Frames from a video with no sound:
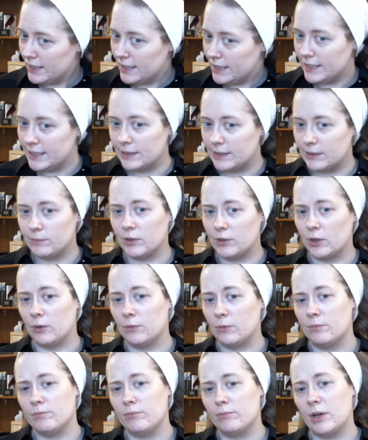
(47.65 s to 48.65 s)
So,
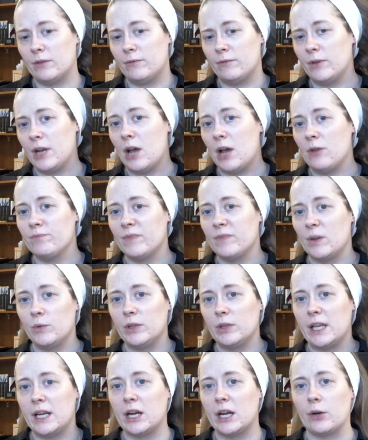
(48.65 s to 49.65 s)
but for now, we'll
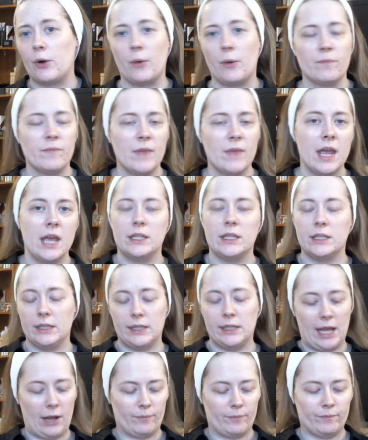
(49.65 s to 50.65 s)
let it grow.
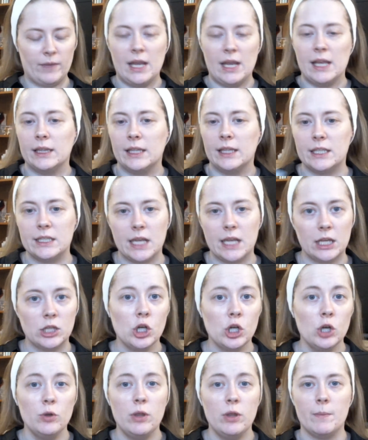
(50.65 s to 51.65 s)
Now, let's get
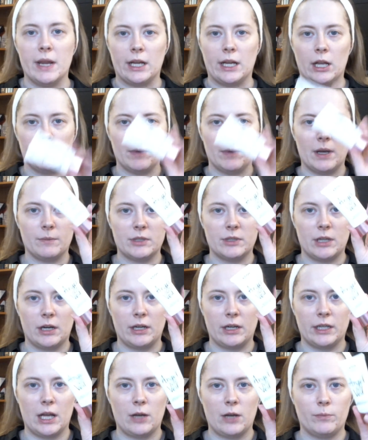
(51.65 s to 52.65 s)
to the makeup. I'm starting
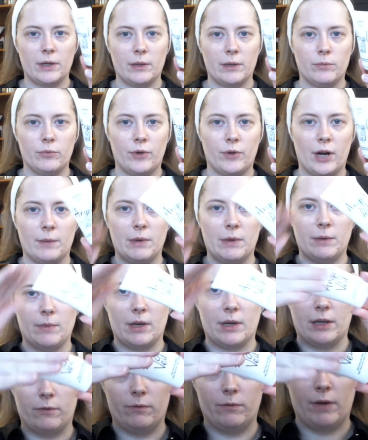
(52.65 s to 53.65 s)
out by priming my
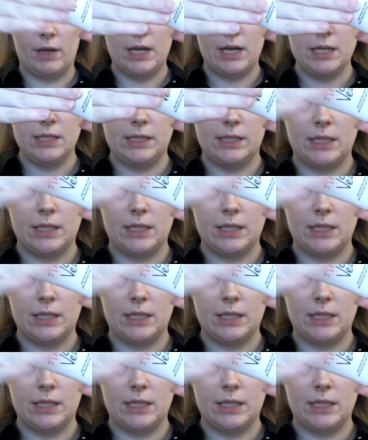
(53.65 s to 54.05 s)
face.